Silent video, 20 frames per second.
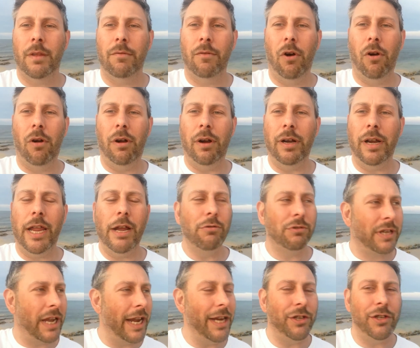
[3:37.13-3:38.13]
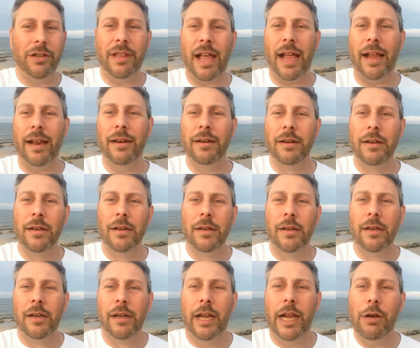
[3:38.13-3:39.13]
right? He'll teach you that.
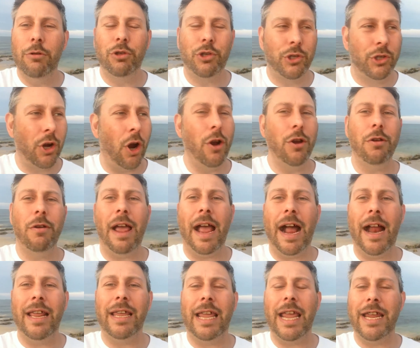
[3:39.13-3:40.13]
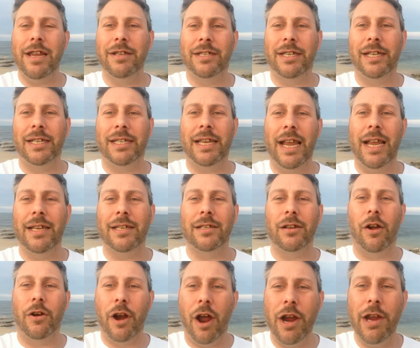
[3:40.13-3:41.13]
He'll show you how to get your success.
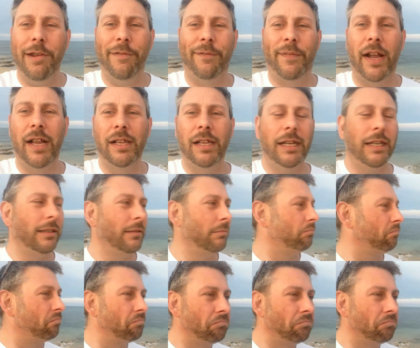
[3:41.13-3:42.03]
I know you're failing.